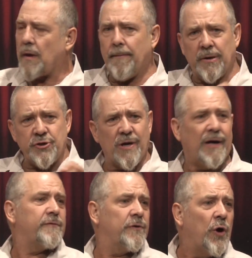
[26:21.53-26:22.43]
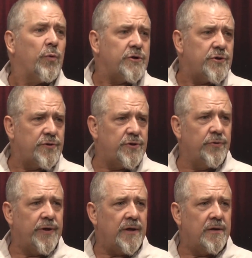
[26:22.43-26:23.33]
Yeah. But you have to know what you're
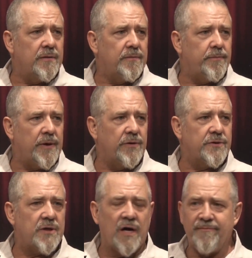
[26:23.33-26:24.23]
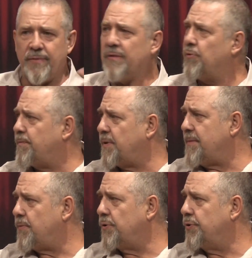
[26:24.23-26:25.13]
doing, because I've been with
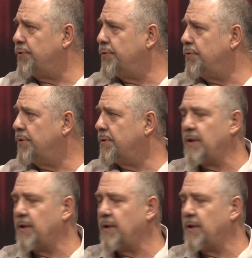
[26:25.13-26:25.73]
people who